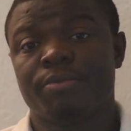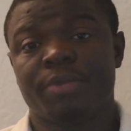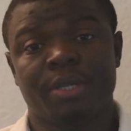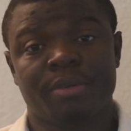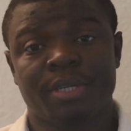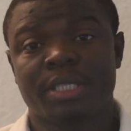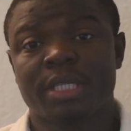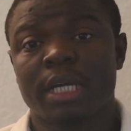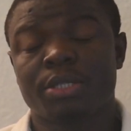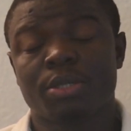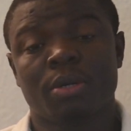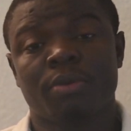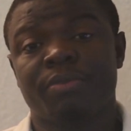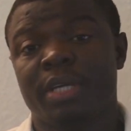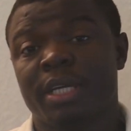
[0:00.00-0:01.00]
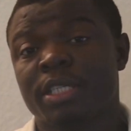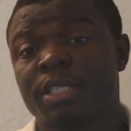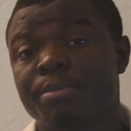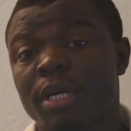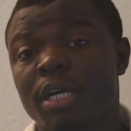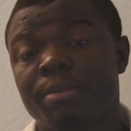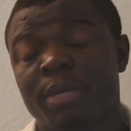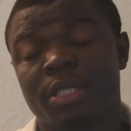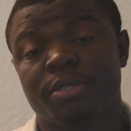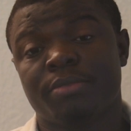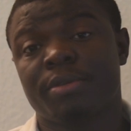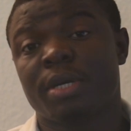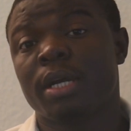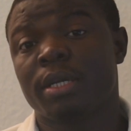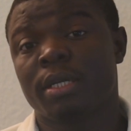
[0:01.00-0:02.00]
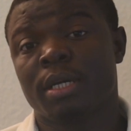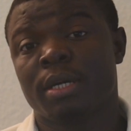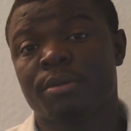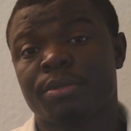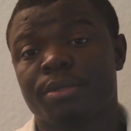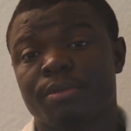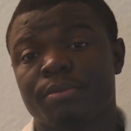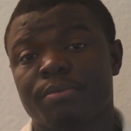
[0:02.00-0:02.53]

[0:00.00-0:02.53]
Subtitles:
the research or the experiment you've carried out.